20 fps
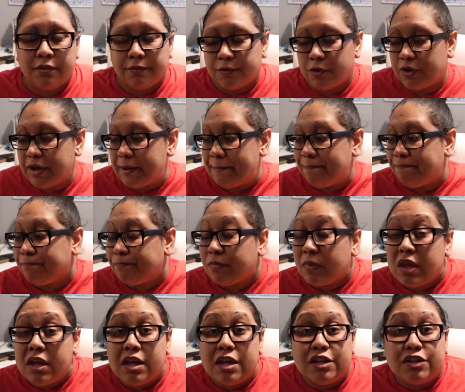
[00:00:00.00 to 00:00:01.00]
Okay.
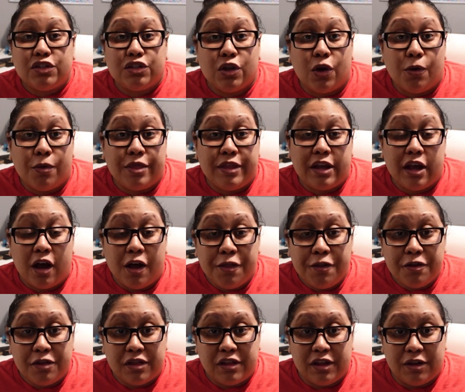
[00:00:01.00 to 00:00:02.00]
So the
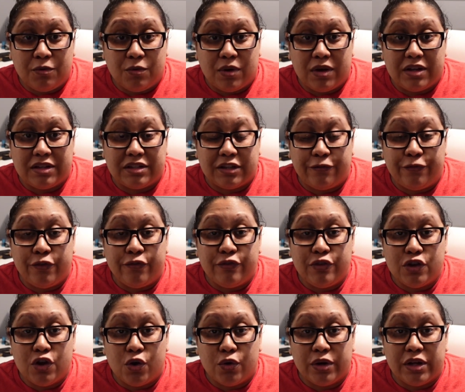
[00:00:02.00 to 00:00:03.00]
other thing was, if you've
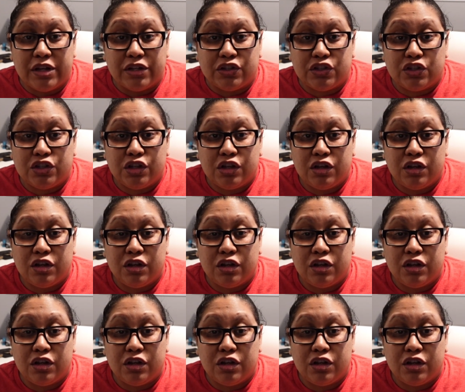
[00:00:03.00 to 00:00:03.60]
noticed,